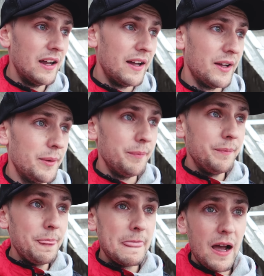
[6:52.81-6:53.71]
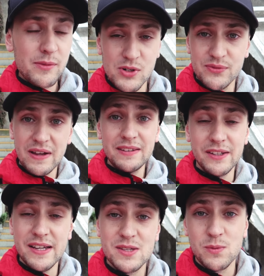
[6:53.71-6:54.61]
Um, I've got faith
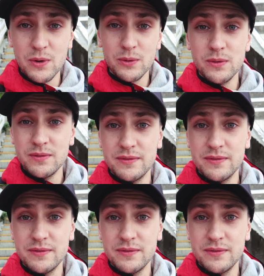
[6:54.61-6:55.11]
that, it's will,